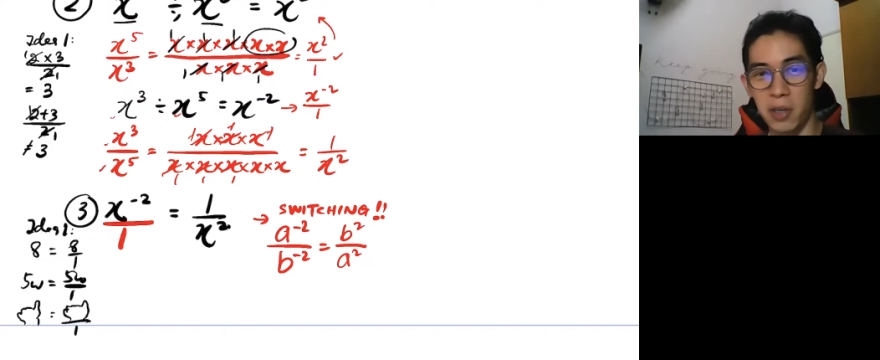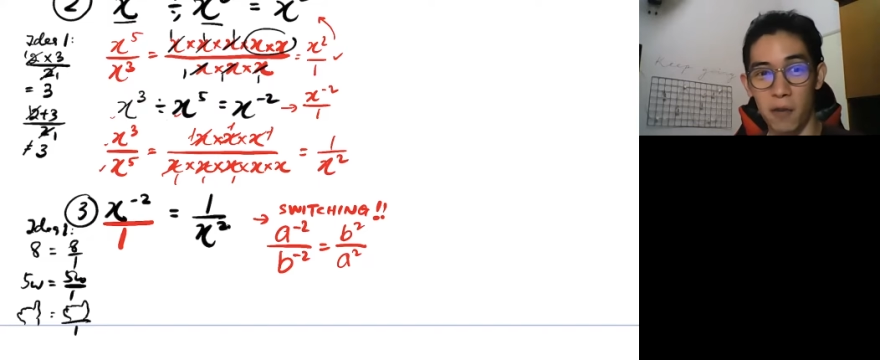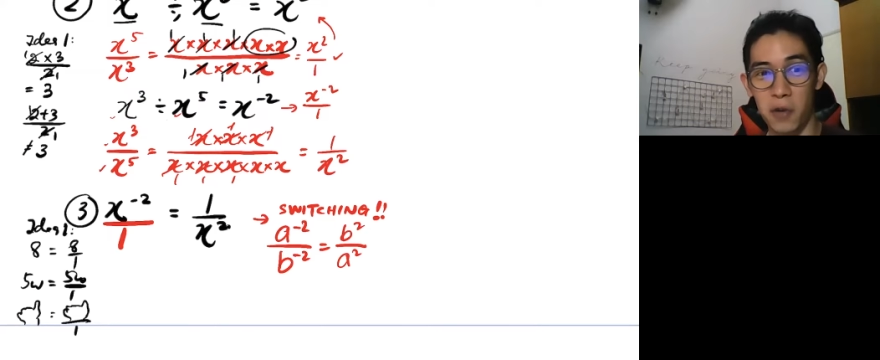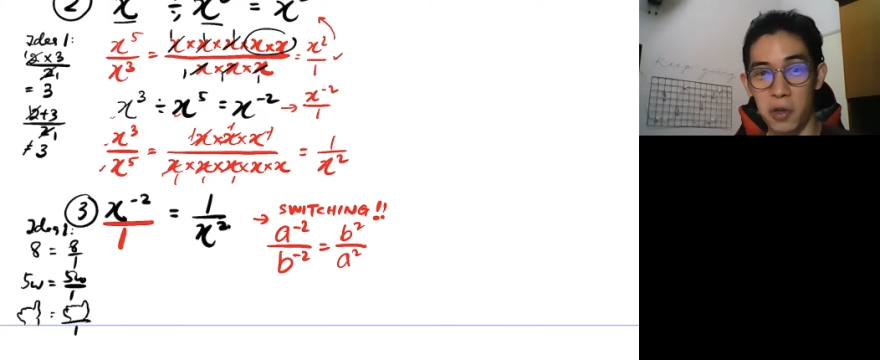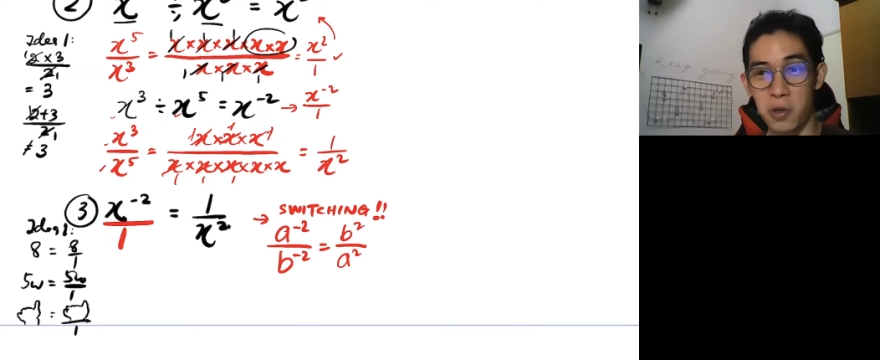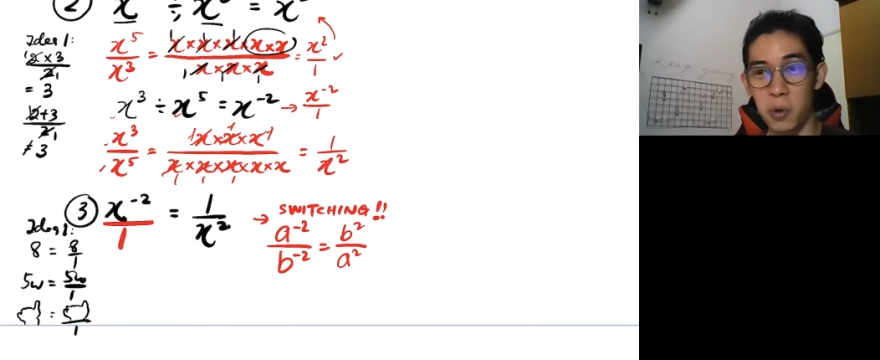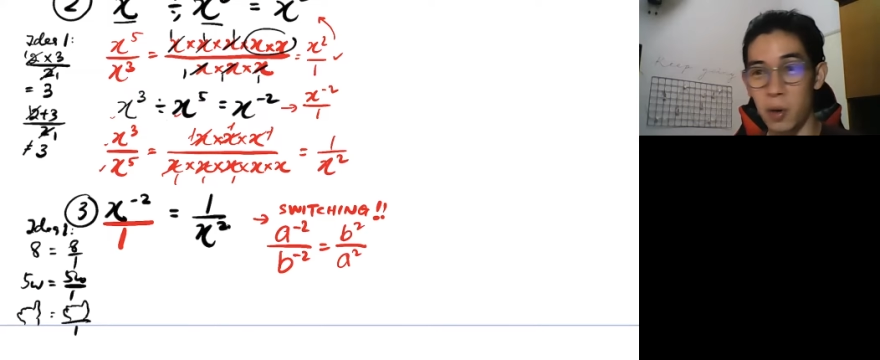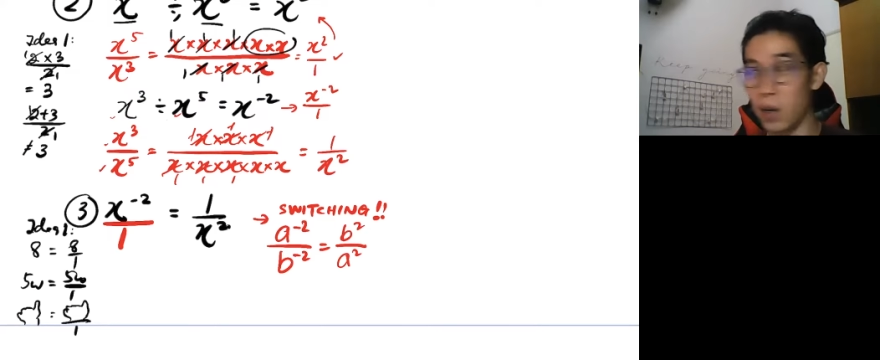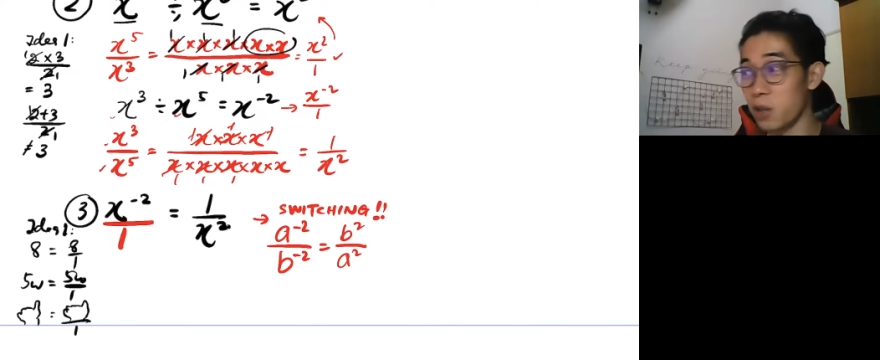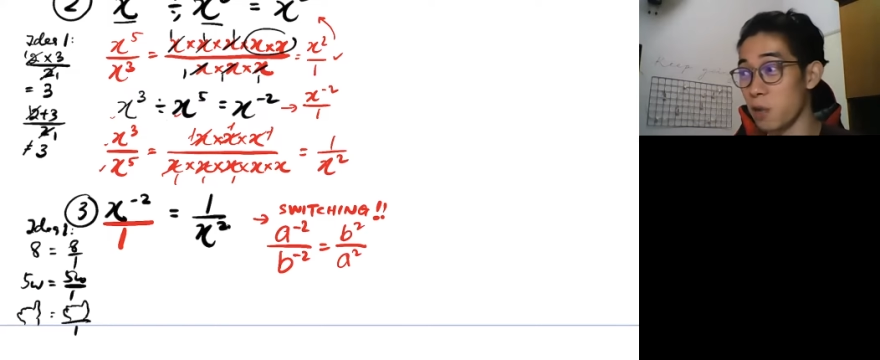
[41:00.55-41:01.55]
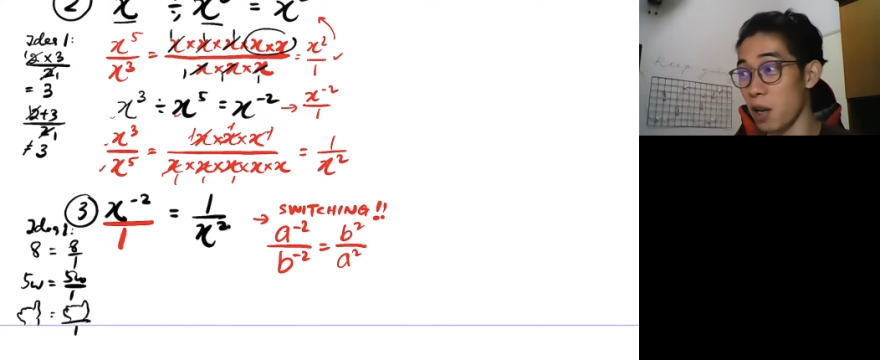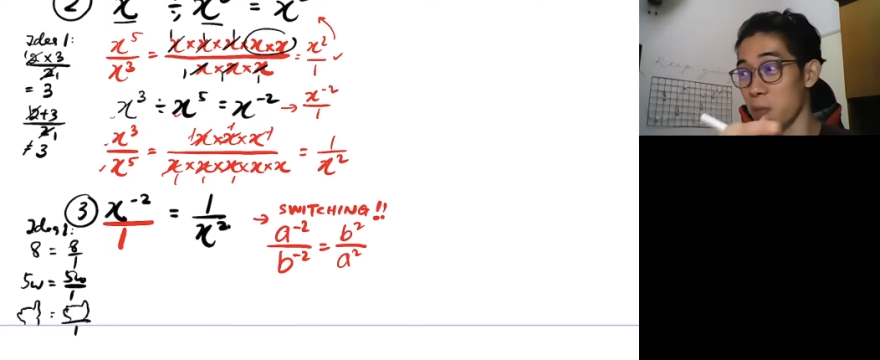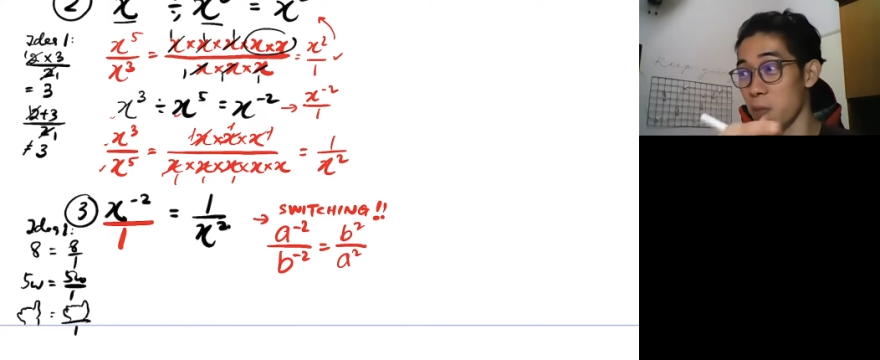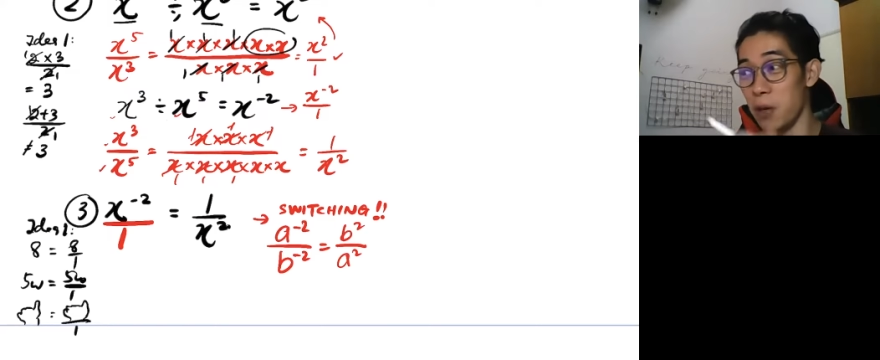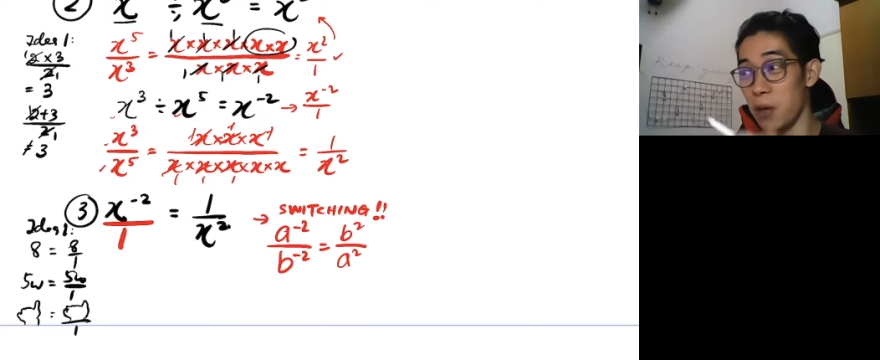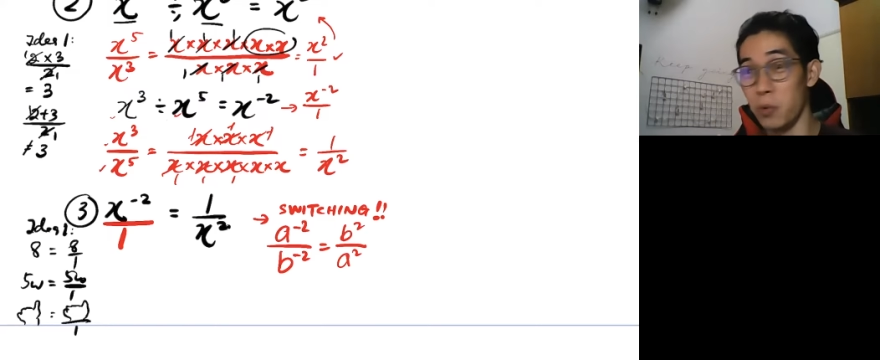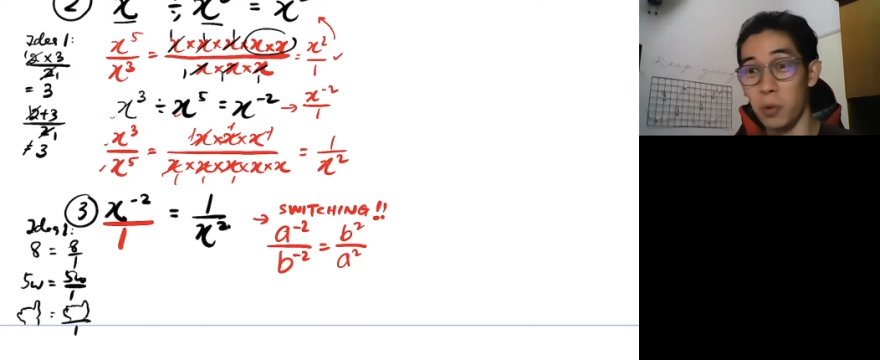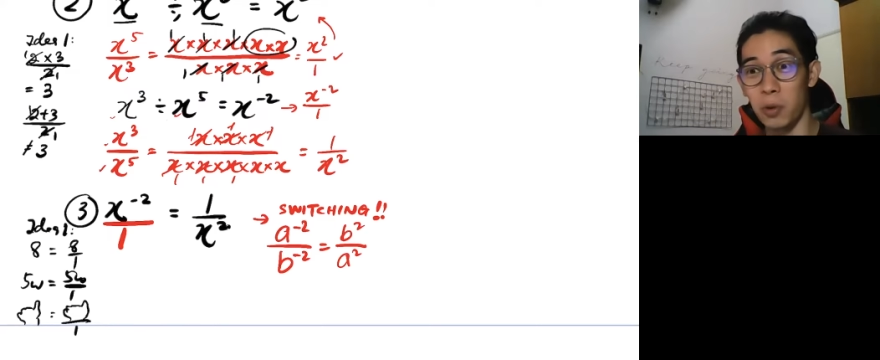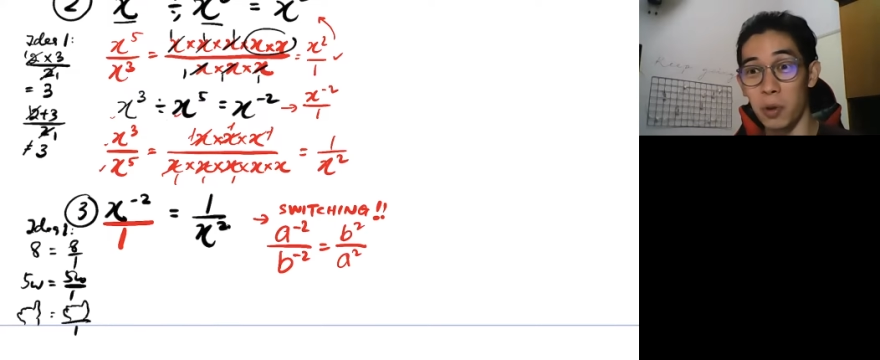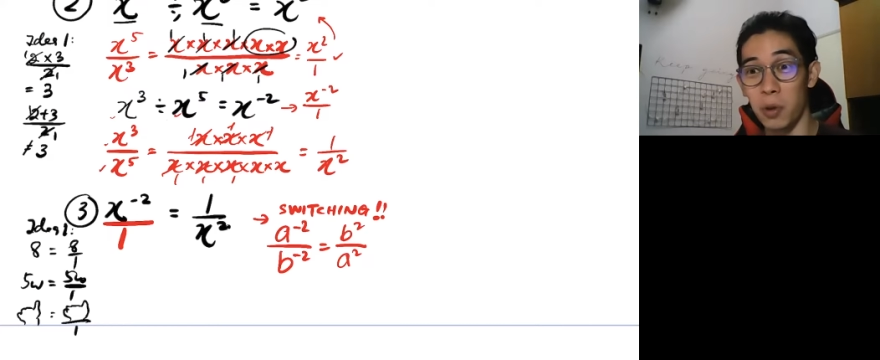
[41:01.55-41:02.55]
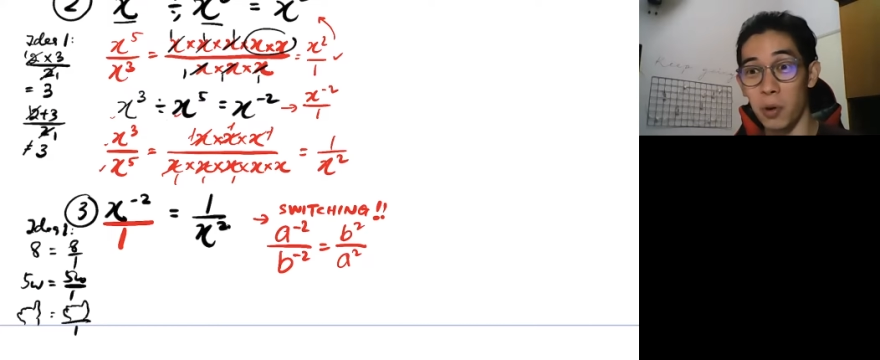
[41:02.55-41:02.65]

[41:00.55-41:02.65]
Of course, no. This one explain rules only,